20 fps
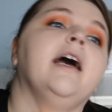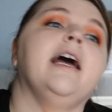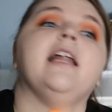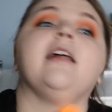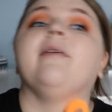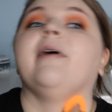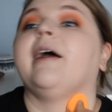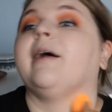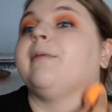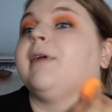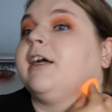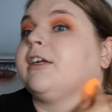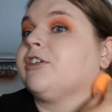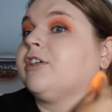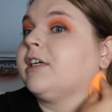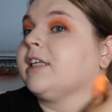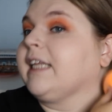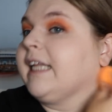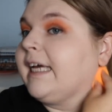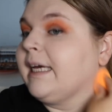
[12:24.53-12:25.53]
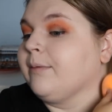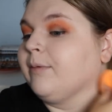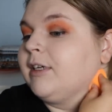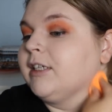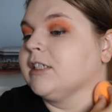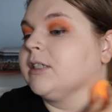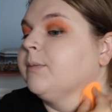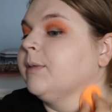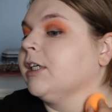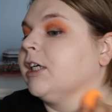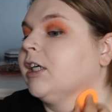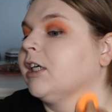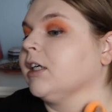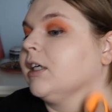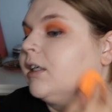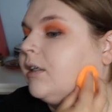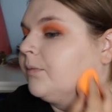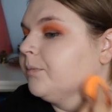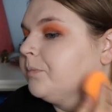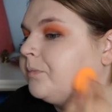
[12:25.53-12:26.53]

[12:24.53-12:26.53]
Anyway, I'm not claiming to be her.